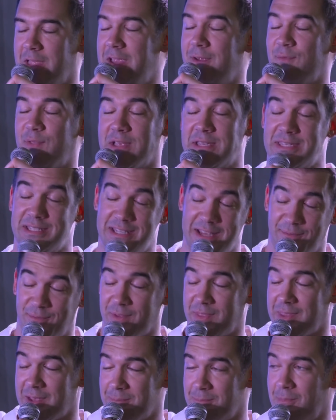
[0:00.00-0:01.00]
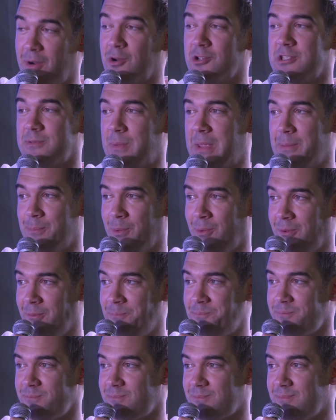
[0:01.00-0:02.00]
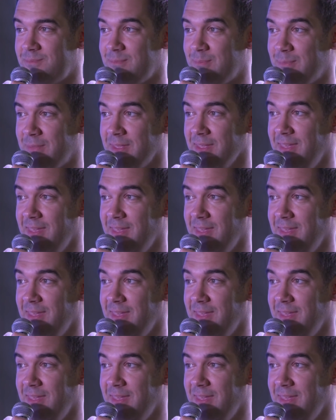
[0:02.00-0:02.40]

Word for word: belief that's different than most people. Yeah.